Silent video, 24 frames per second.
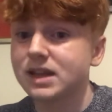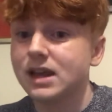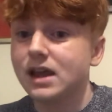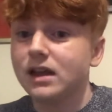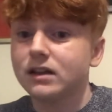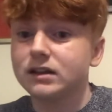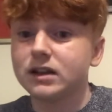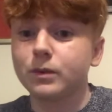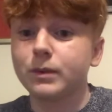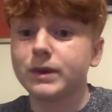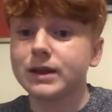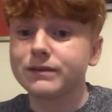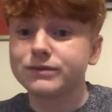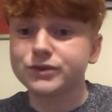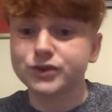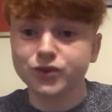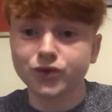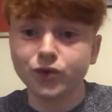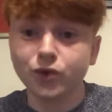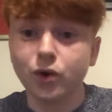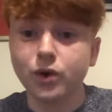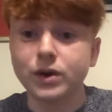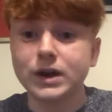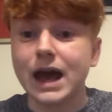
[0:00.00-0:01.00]
that we have
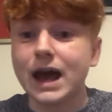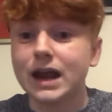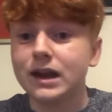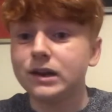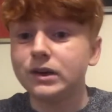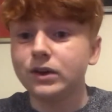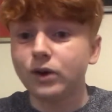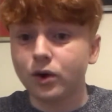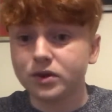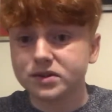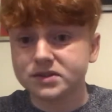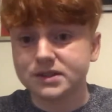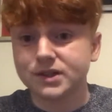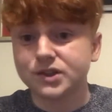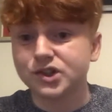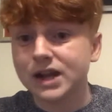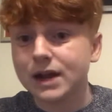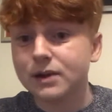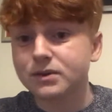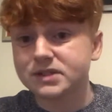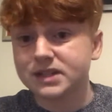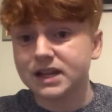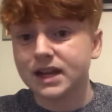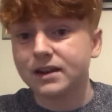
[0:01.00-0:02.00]
drawn and lost to
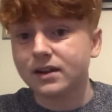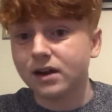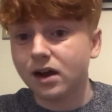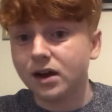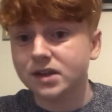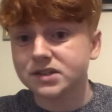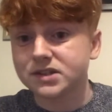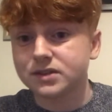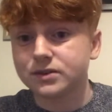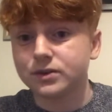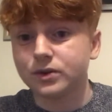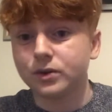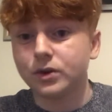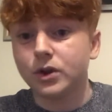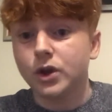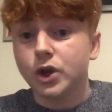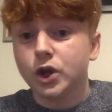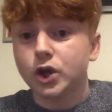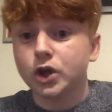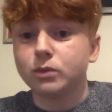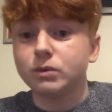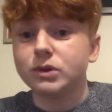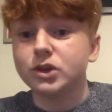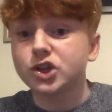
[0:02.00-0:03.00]
Chelsea and Arsenal,
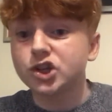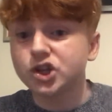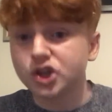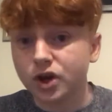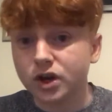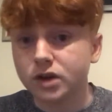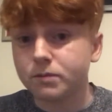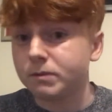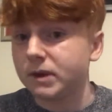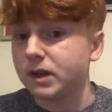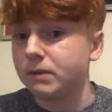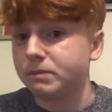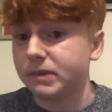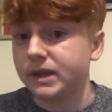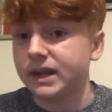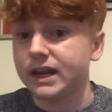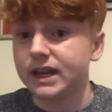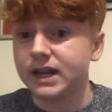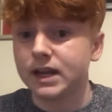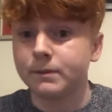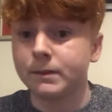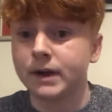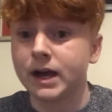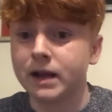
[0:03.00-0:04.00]
who we should be
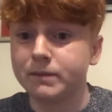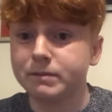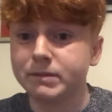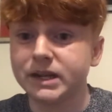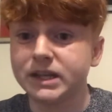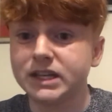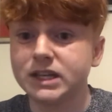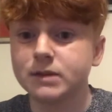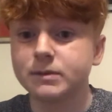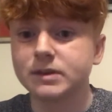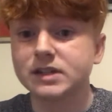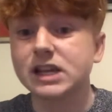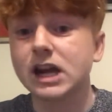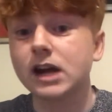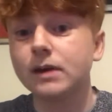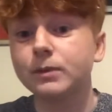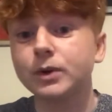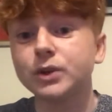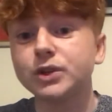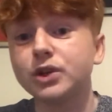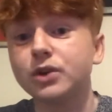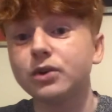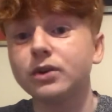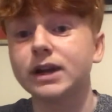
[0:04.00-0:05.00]
beating, in my opinion. But tell me
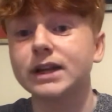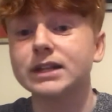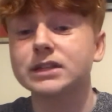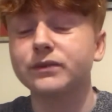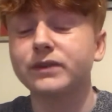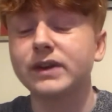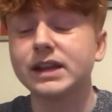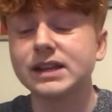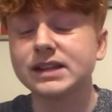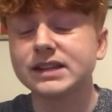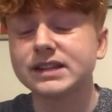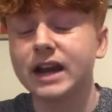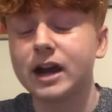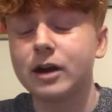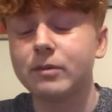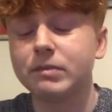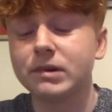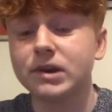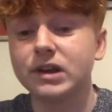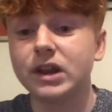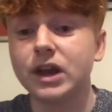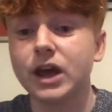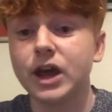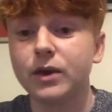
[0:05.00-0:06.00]
what you guys think down
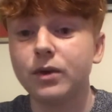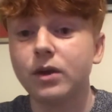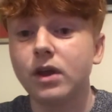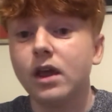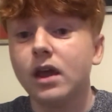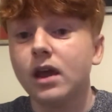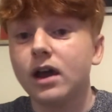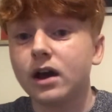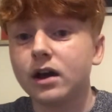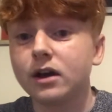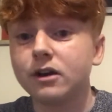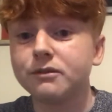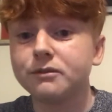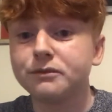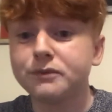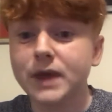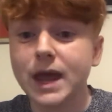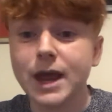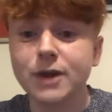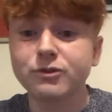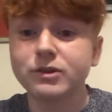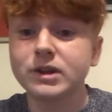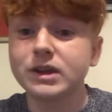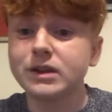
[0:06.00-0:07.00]
below. A
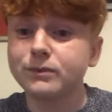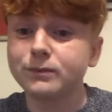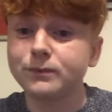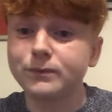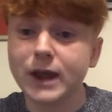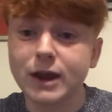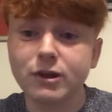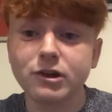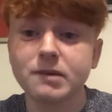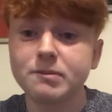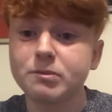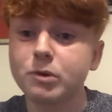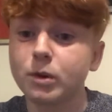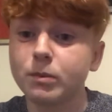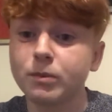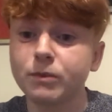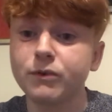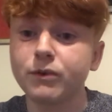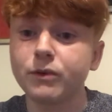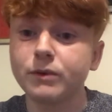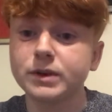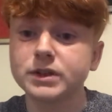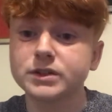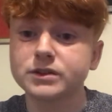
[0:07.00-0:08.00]
very, very poor
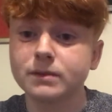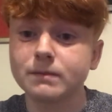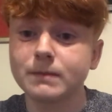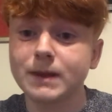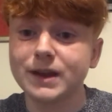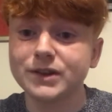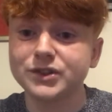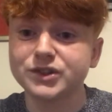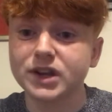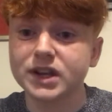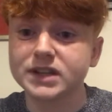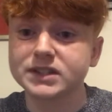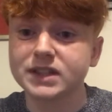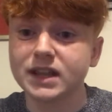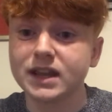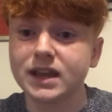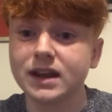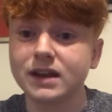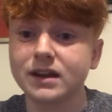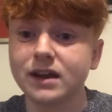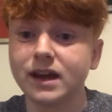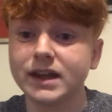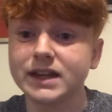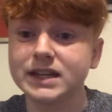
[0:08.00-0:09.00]
performance from Manchester
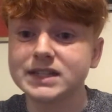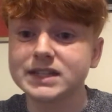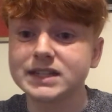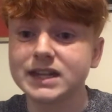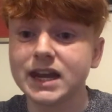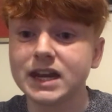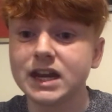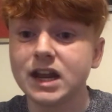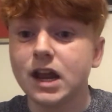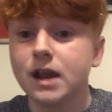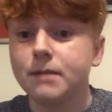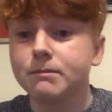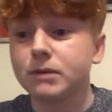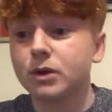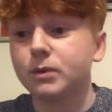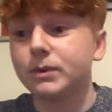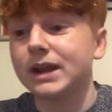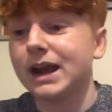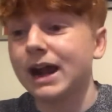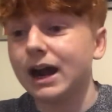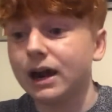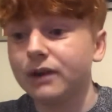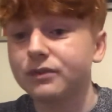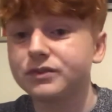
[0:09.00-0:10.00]
United. But we
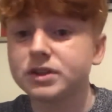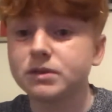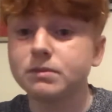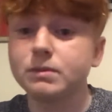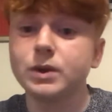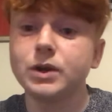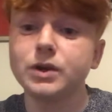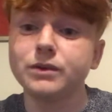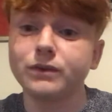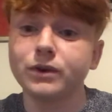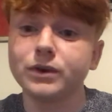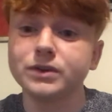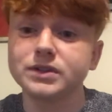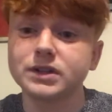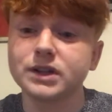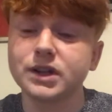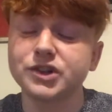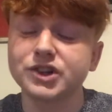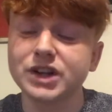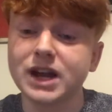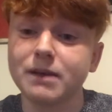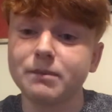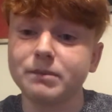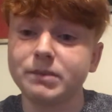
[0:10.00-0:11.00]
have to move on to the
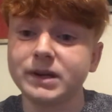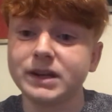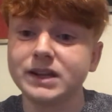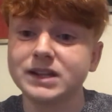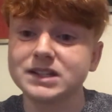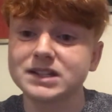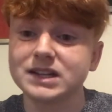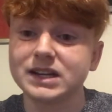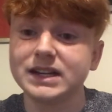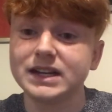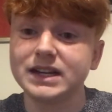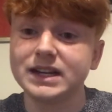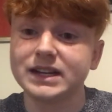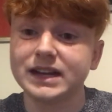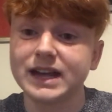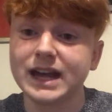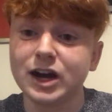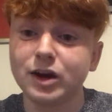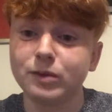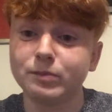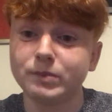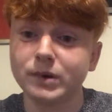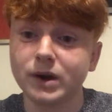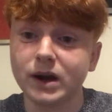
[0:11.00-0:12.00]
Champions League
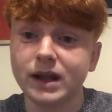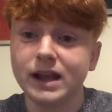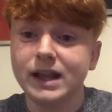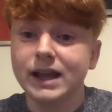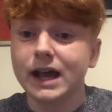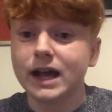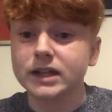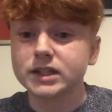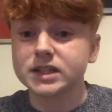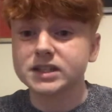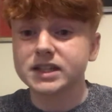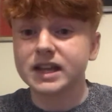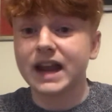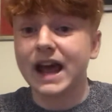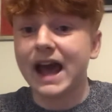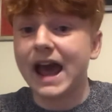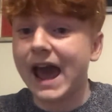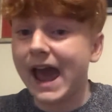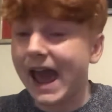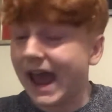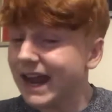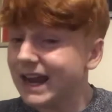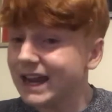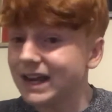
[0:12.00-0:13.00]
now. But as I said, I
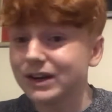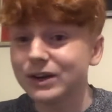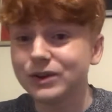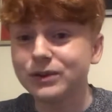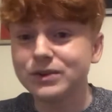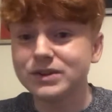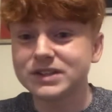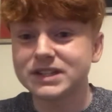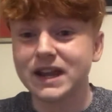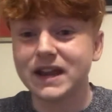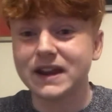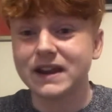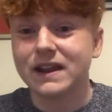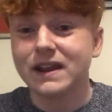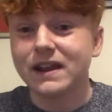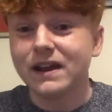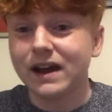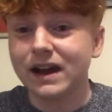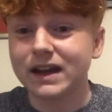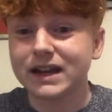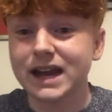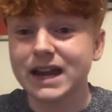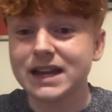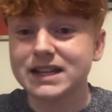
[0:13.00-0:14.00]
hate losing
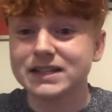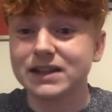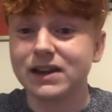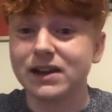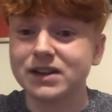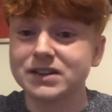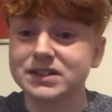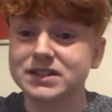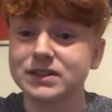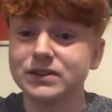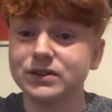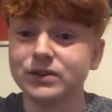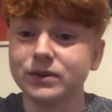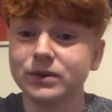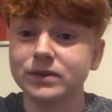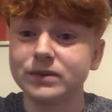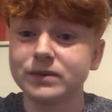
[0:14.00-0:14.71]
against Arsenal.